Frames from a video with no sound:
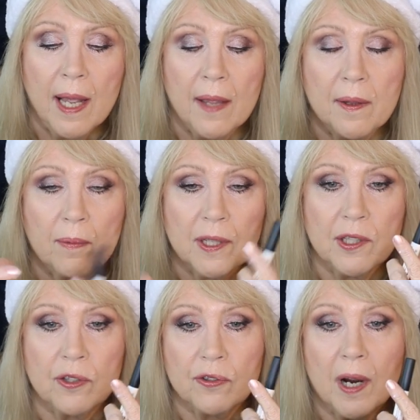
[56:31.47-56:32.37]
And then once
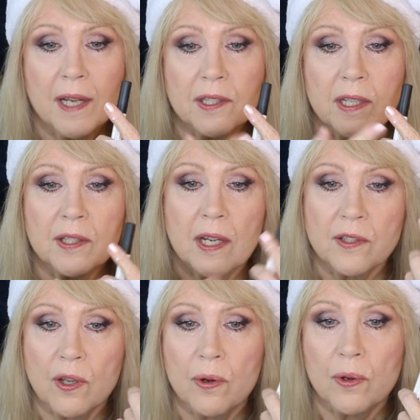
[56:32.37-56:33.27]
it dries, it
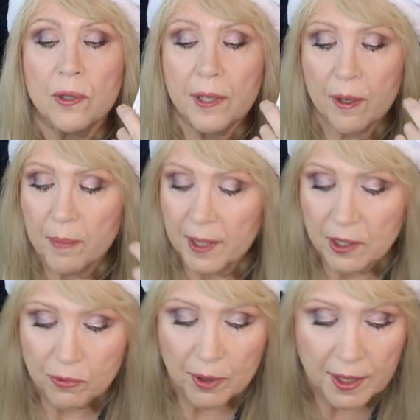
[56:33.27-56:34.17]
does go clear, but
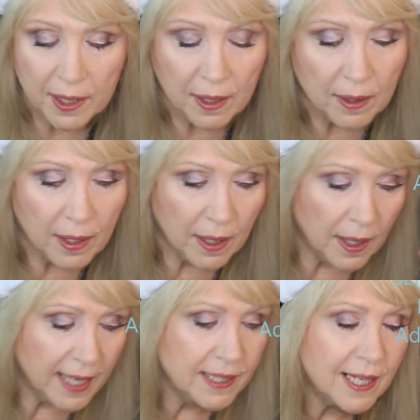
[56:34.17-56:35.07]
it's really
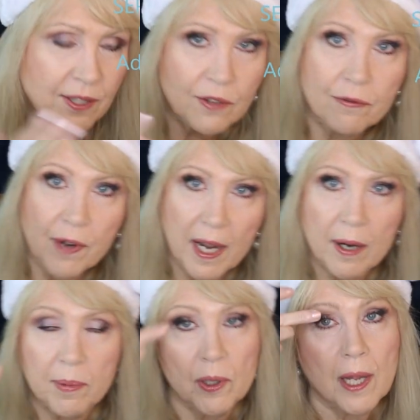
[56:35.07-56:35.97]

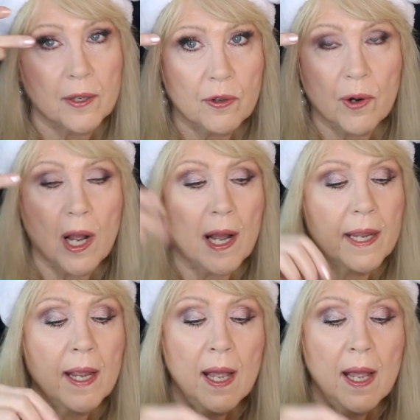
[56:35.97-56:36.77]
identifiable on your eye.